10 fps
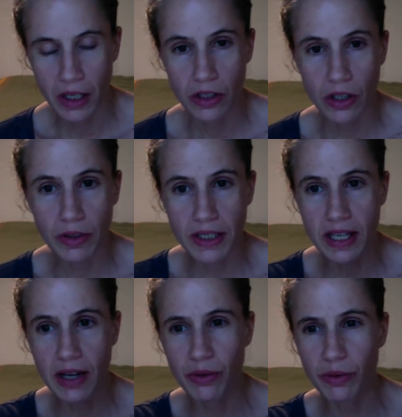Notice
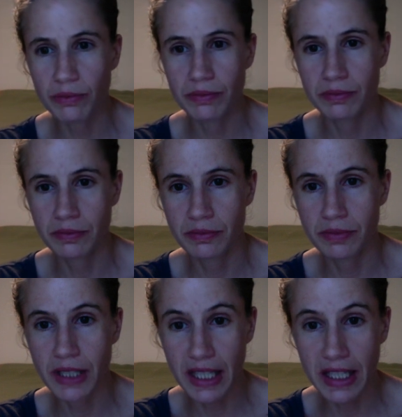how
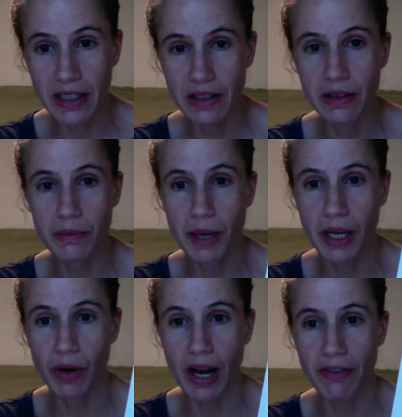neat my
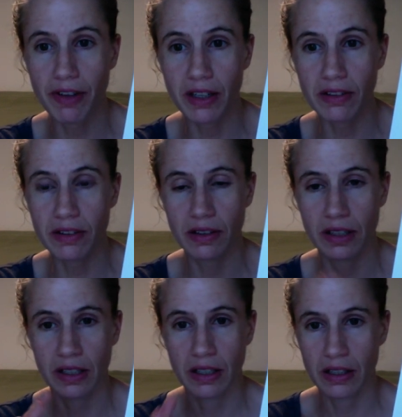graph is.
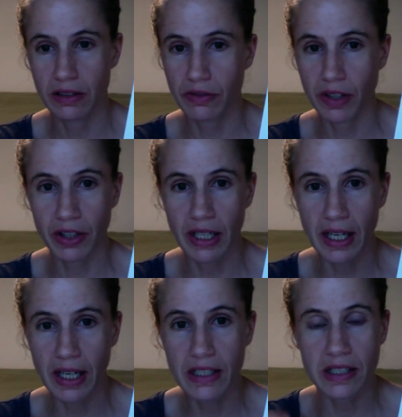It's very
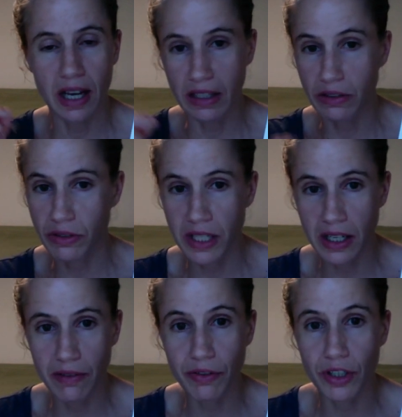nice. I did
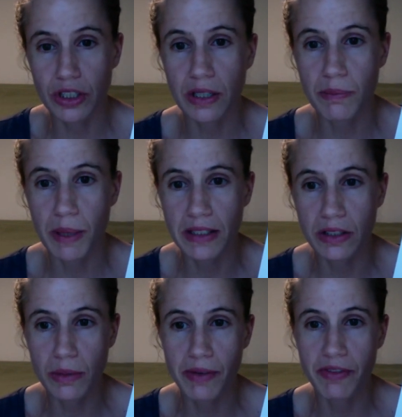it first in
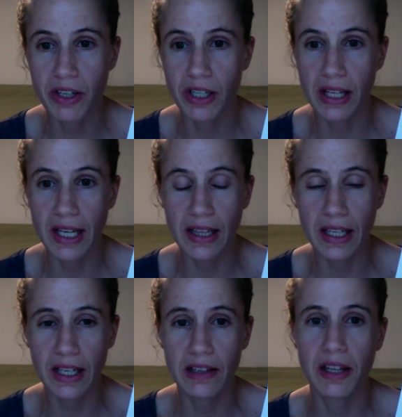pencil, but very
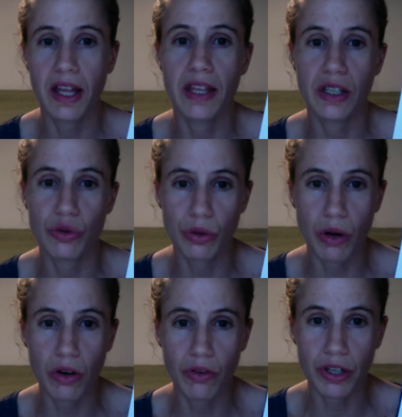lightly, and then
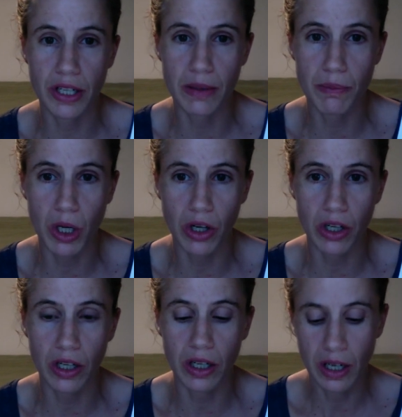drew over it in
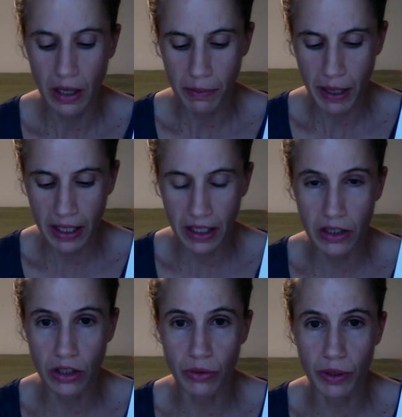marker, making it
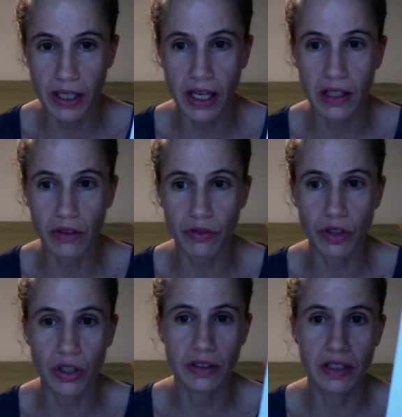look really
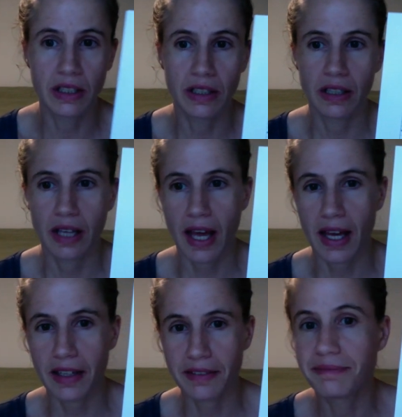colorful
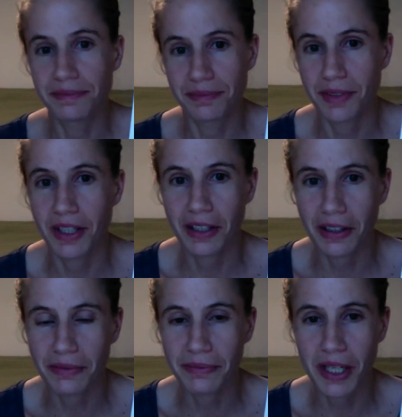and, you
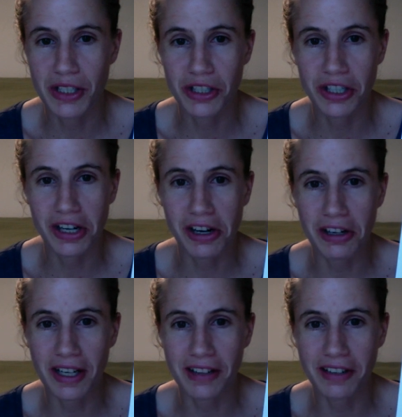know, as good
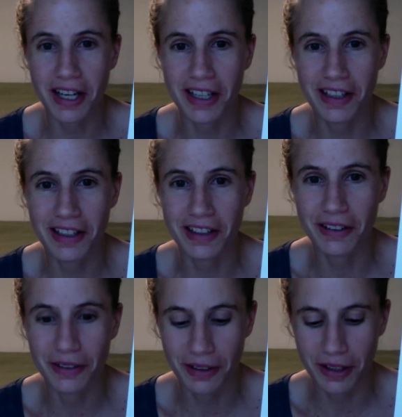art as I can do,
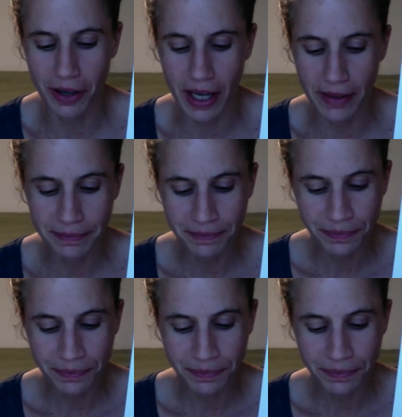okay?